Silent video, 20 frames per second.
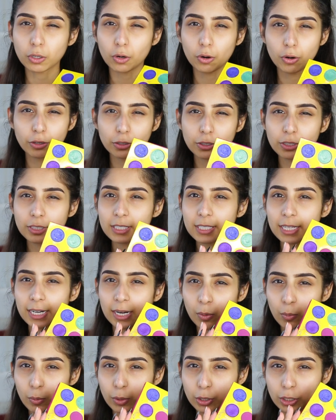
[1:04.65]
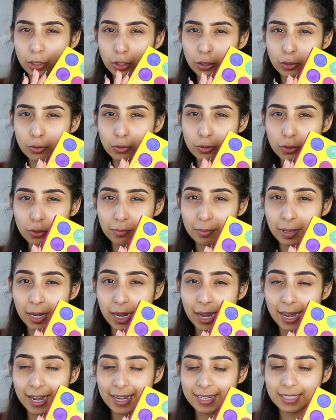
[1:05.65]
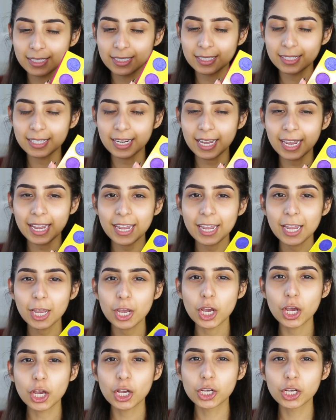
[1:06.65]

tones that I want to use on my eyes today.